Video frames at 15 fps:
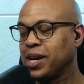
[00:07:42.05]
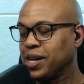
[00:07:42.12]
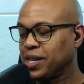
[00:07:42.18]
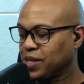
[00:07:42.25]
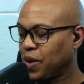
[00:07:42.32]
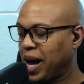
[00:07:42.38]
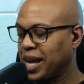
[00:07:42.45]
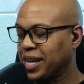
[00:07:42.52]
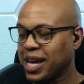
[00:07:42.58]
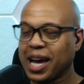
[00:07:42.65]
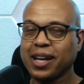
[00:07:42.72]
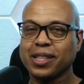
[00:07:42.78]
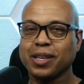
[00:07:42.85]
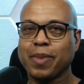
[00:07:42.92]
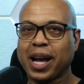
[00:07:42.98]
So I
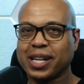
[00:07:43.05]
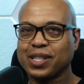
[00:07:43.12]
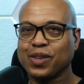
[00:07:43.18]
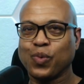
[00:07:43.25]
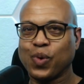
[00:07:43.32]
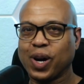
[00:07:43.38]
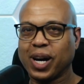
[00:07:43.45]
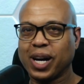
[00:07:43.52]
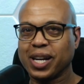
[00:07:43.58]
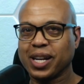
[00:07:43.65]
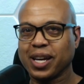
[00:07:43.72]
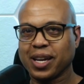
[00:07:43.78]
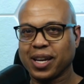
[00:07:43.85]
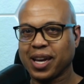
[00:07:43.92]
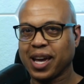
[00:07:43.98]
dialed it back to 1,
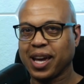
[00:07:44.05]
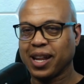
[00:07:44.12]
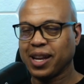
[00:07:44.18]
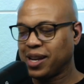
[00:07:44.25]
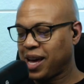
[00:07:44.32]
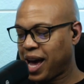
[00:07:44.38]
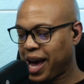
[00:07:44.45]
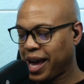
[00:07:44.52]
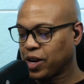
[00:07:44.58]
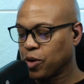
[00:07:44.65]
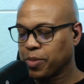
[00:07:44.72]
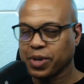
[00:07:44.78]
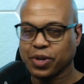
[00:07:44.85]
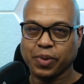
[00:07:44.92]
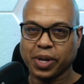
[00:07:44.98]
and I go
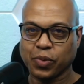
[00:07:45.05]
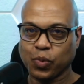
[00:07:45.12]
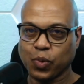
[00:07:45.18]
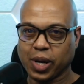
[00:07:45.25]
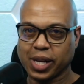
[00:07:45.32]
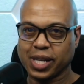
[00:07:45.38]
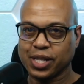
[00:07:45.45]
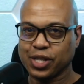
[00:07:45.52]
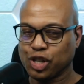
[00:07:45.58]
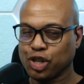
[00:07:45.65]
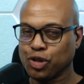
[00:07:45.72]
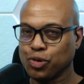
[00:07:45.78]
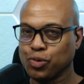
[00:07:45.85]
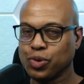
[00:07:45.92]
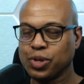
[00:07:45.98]
between 1 and
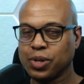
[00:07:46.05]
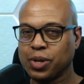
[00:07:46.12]
2,